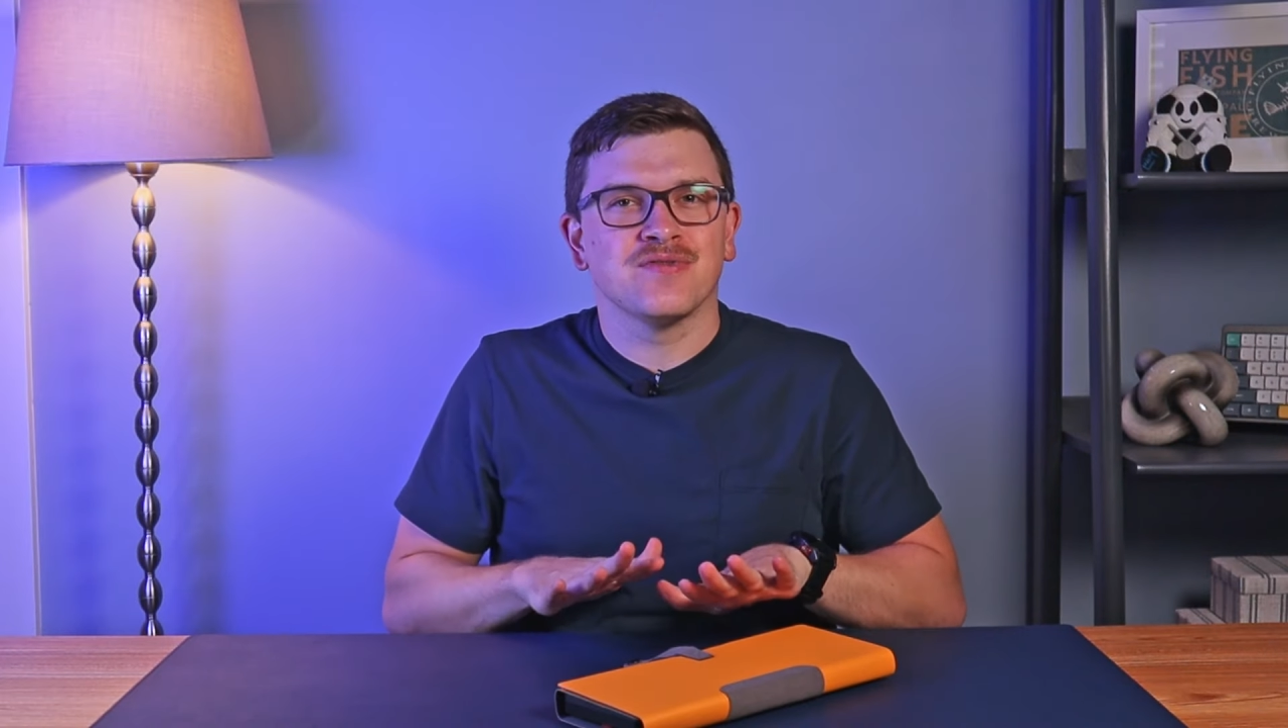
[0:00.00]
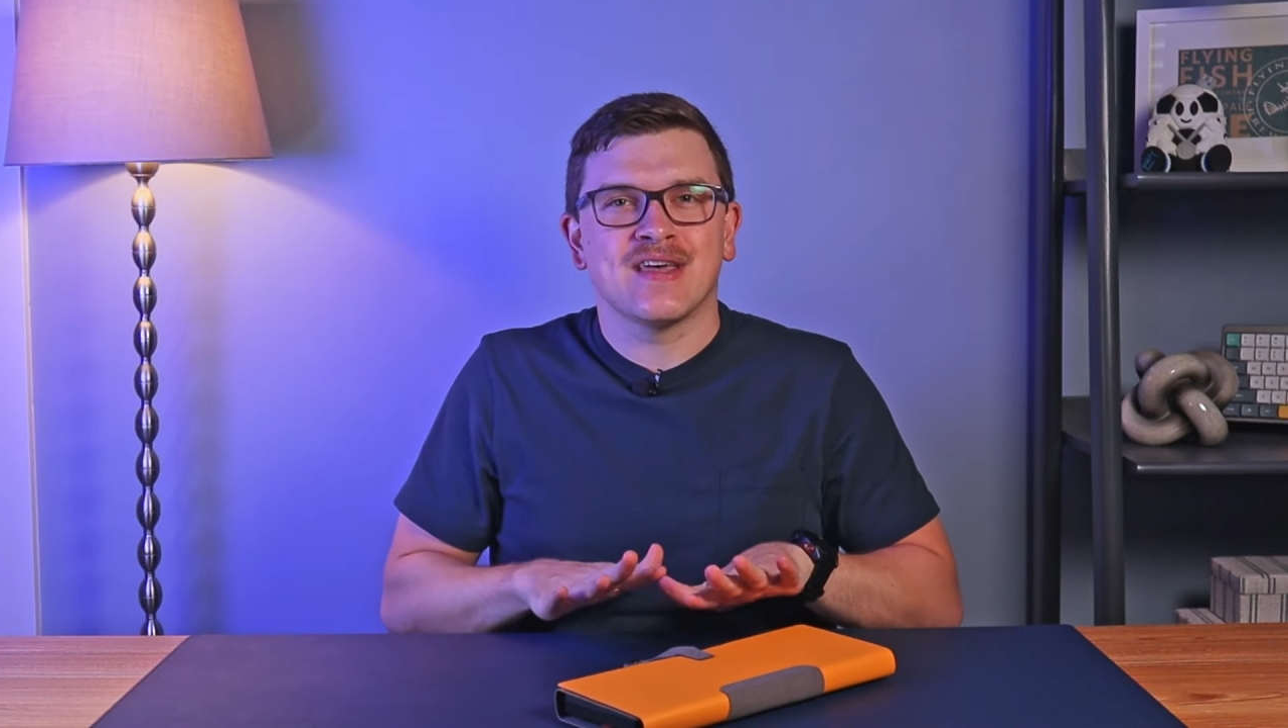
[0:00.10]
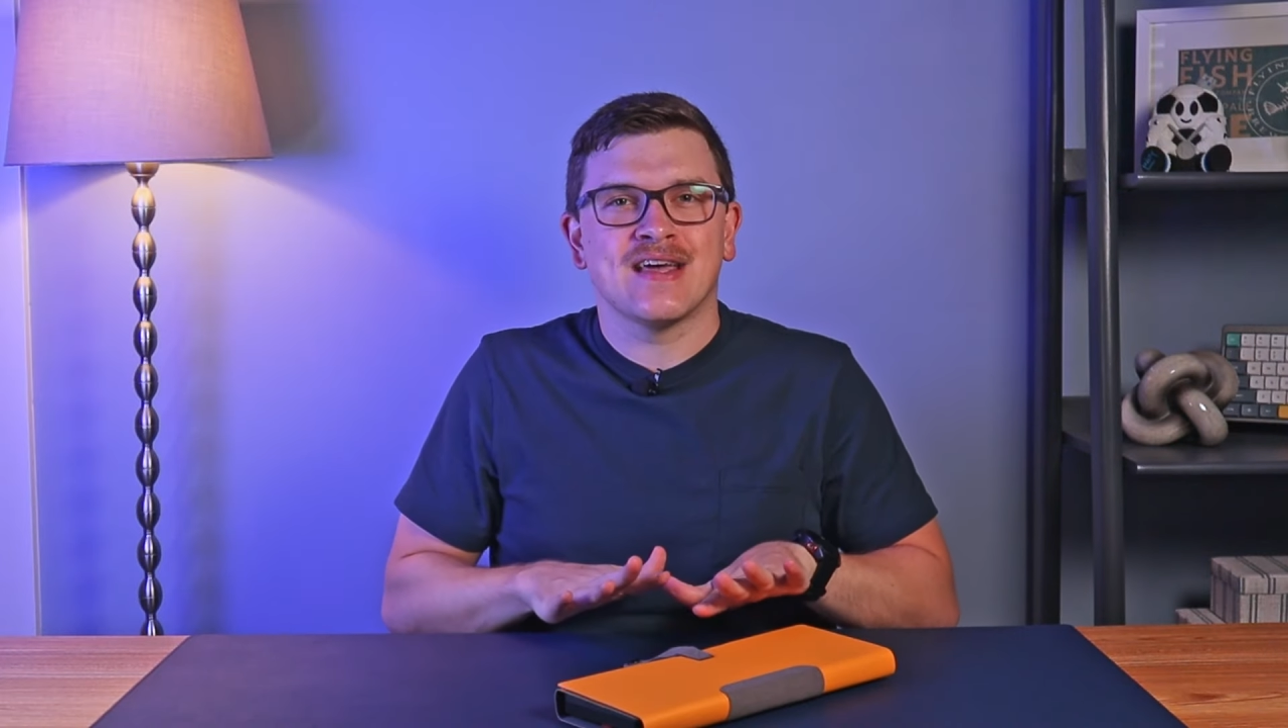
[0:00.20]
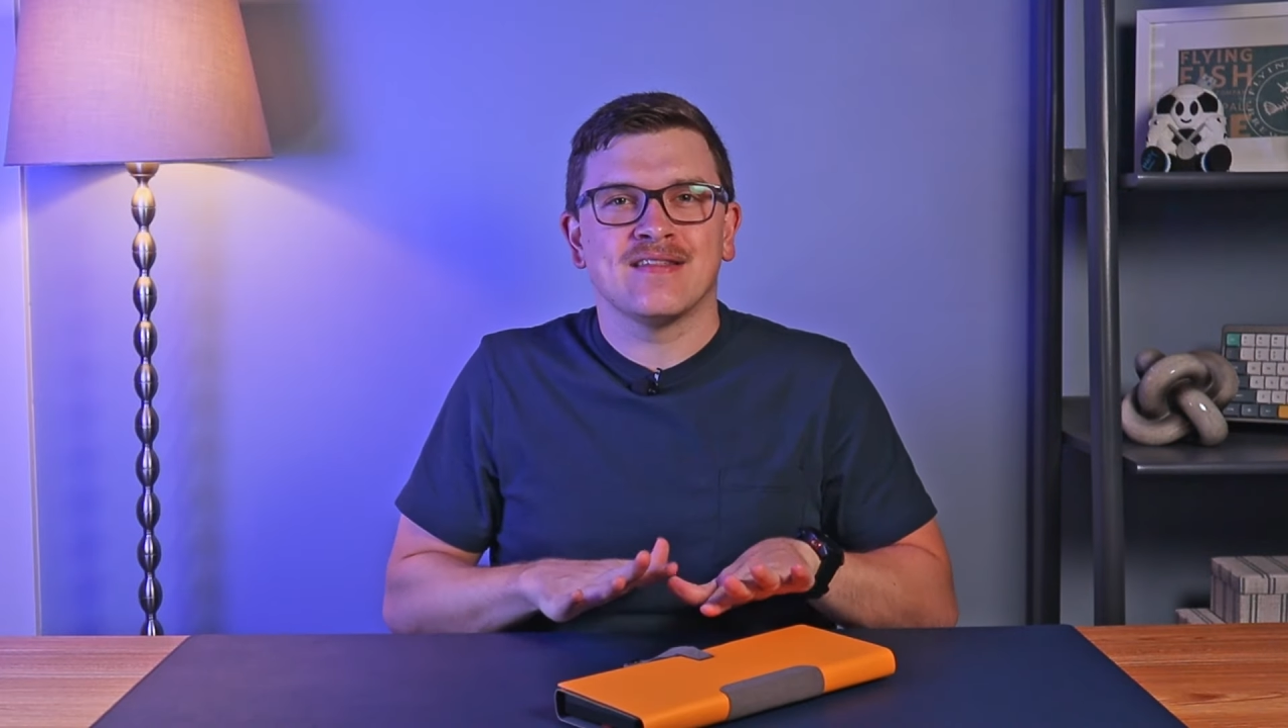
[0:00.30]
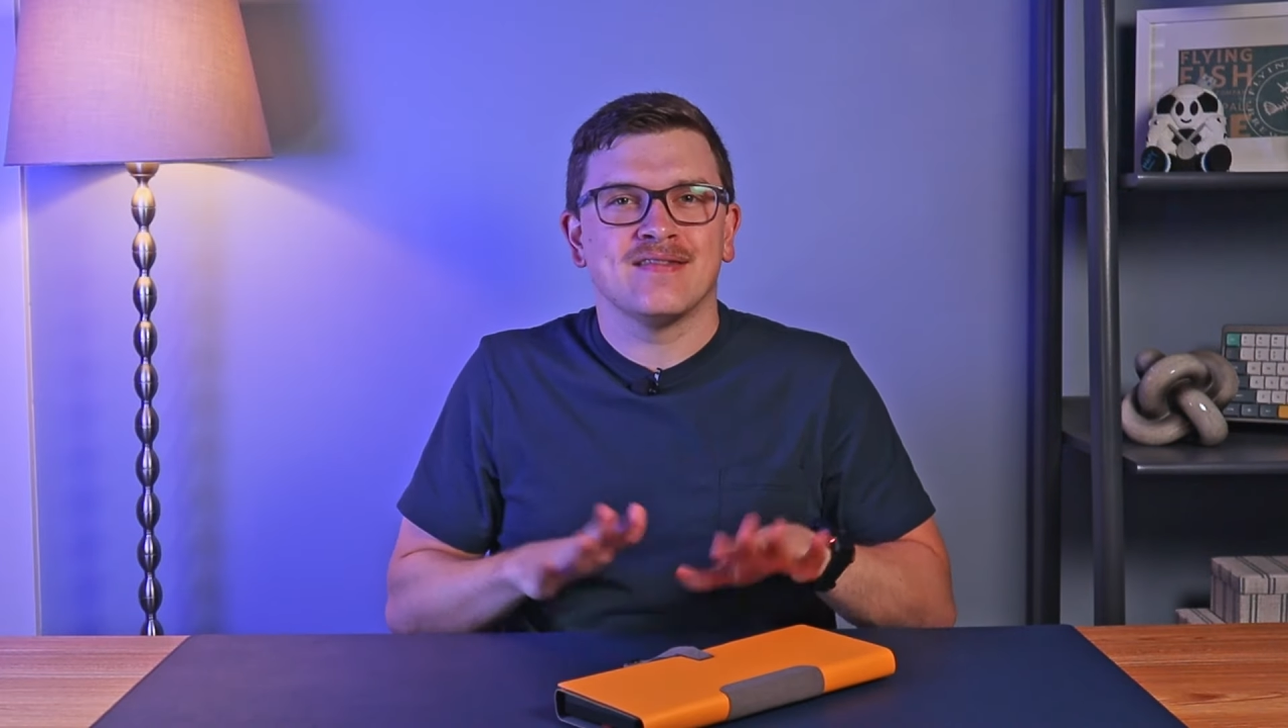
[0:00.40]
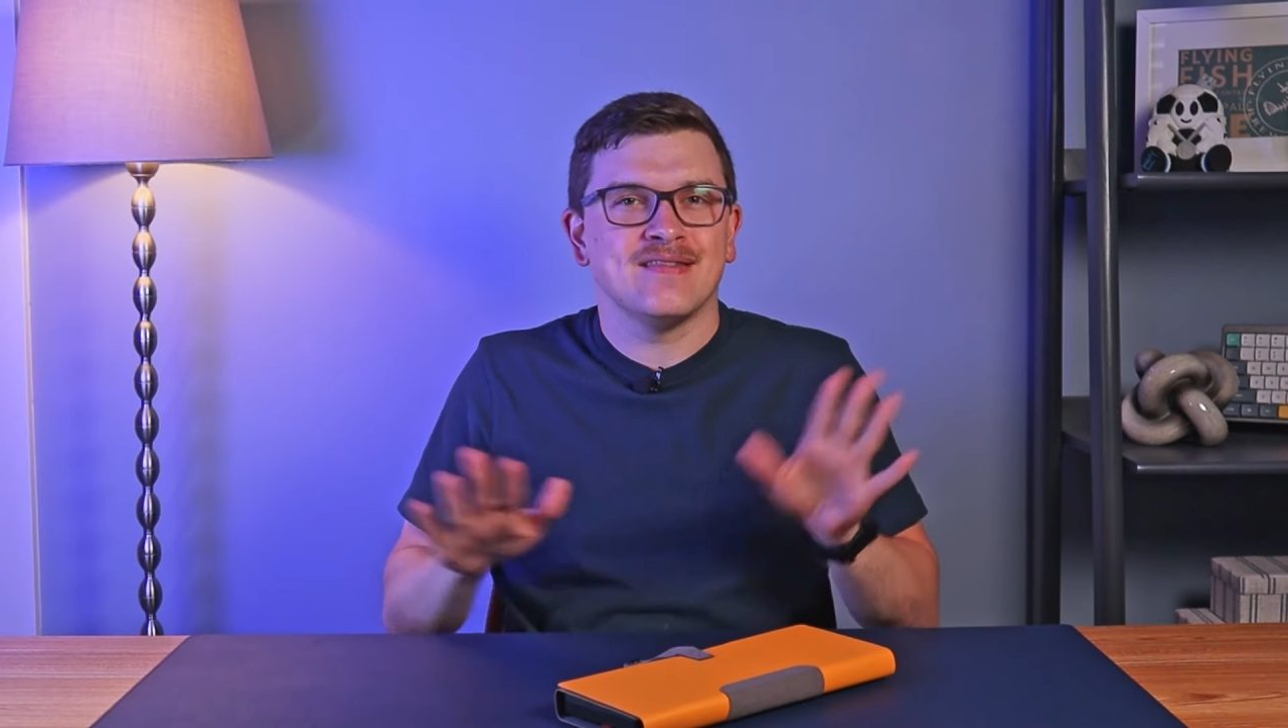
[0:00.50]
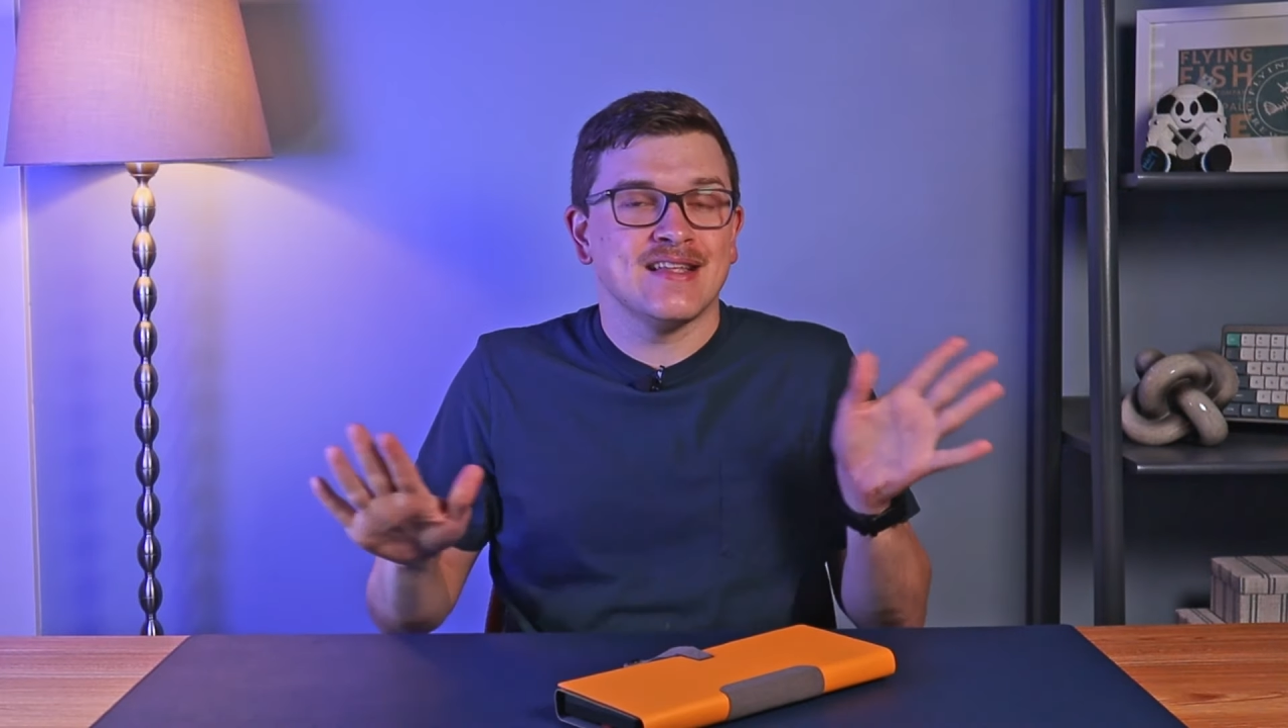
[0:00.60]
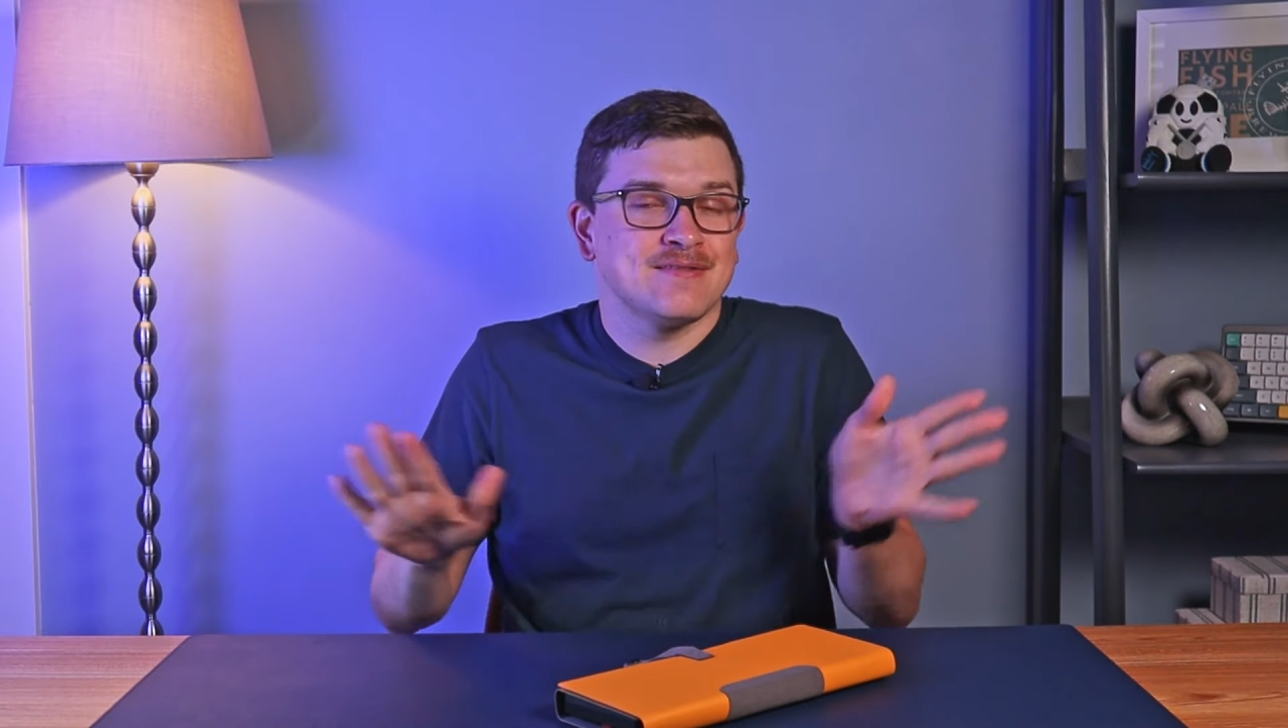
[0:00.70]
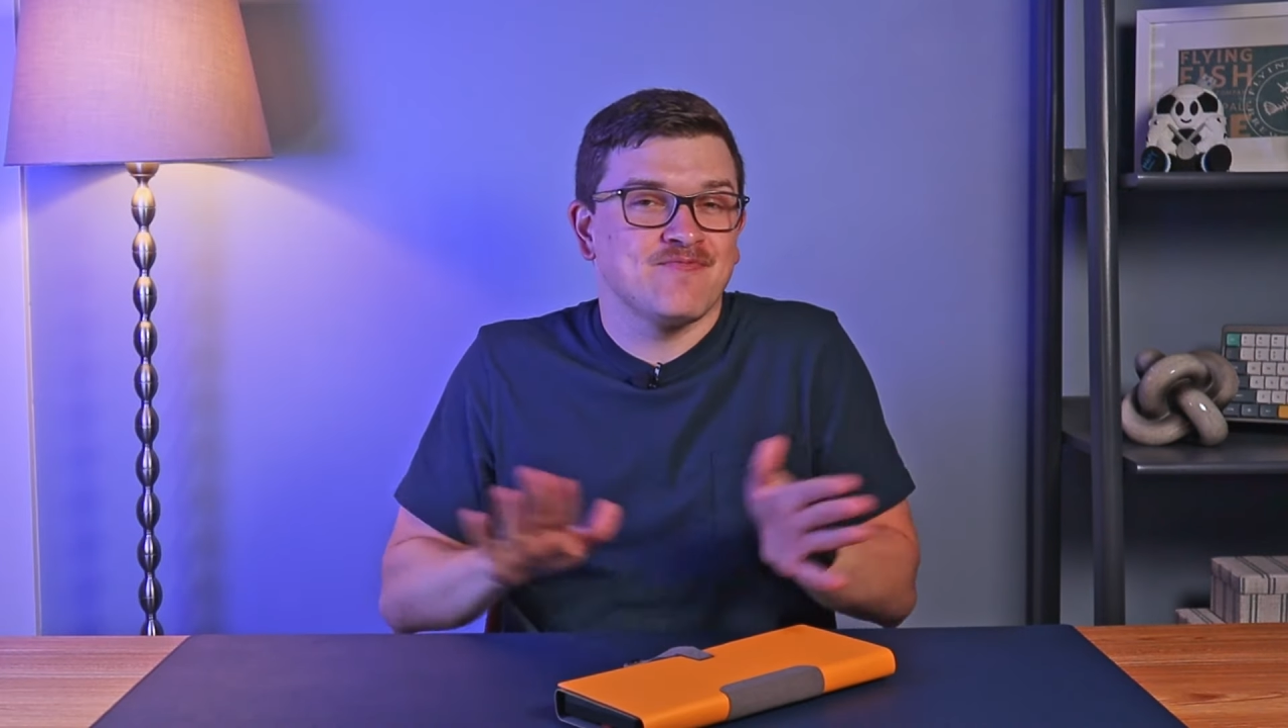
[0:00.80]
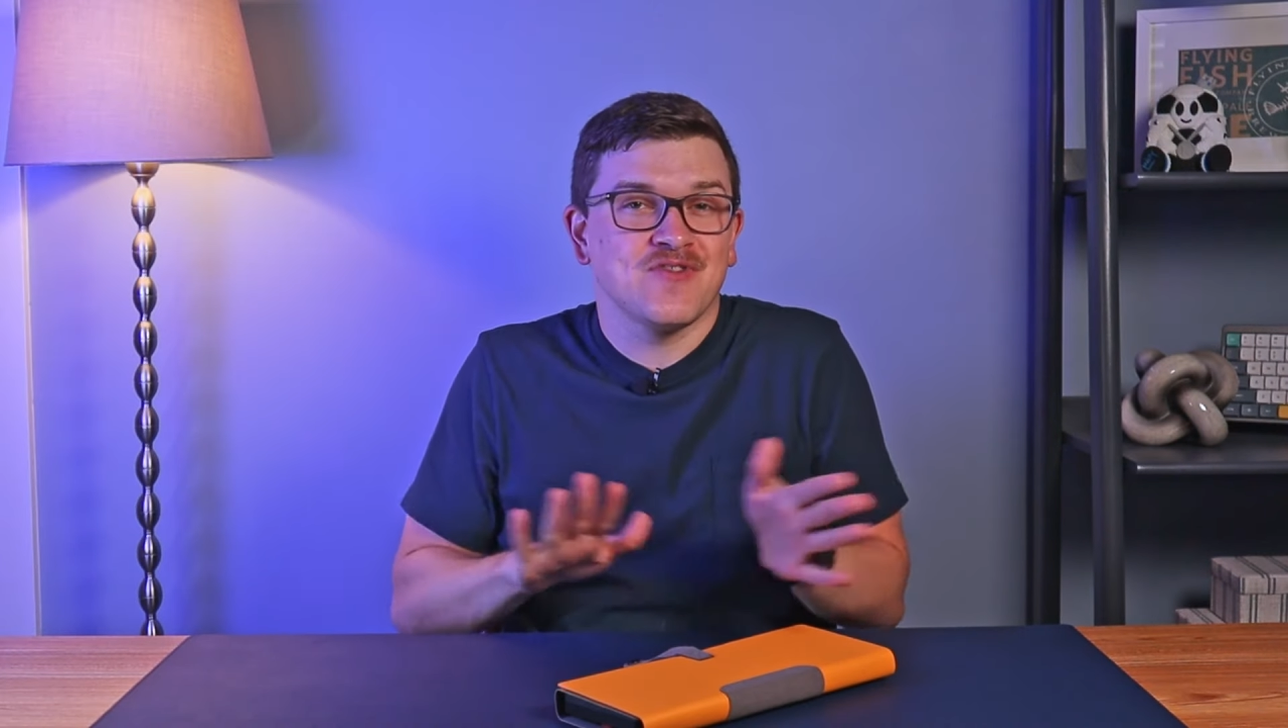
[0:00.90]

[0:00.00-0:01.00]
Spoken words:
that it's